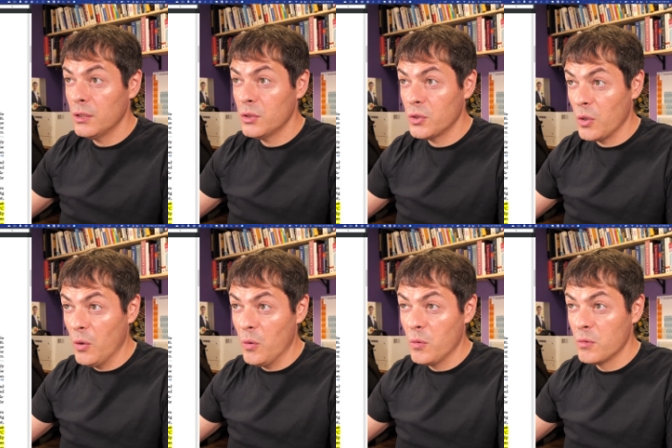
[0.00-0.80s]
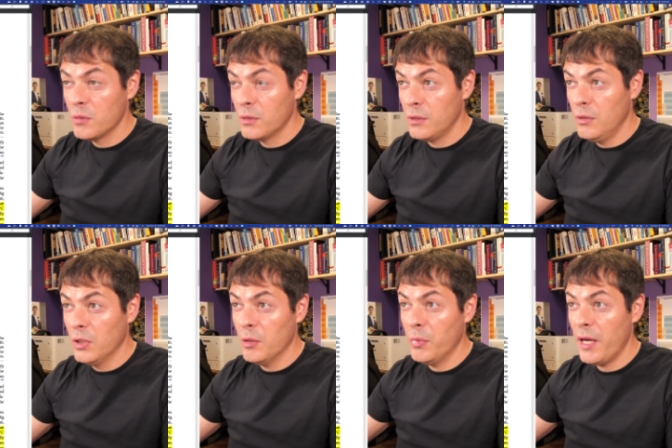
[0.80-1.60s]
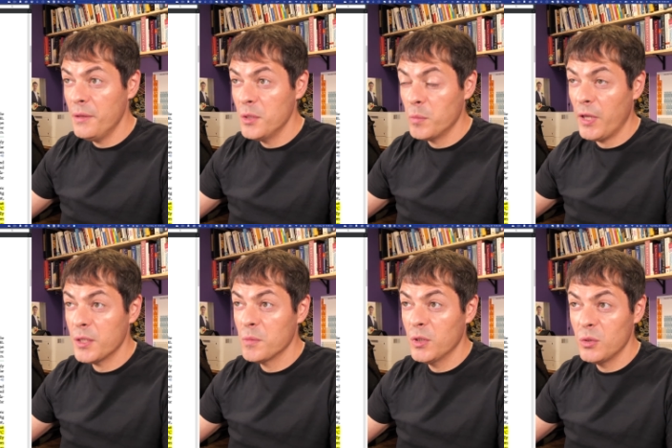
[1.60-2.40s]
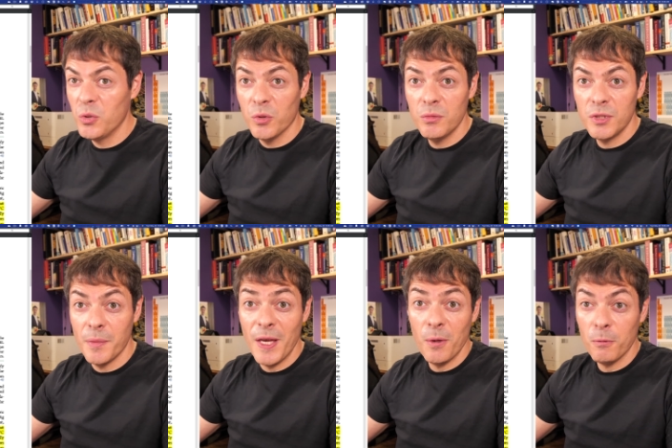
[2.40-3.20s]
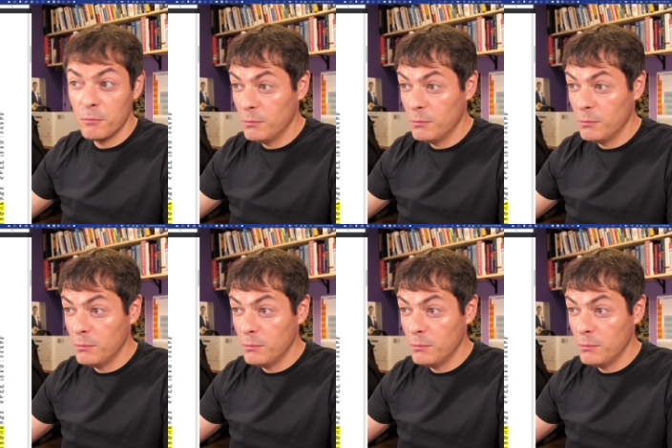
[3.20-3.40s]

so you can apply this plasma to a tomato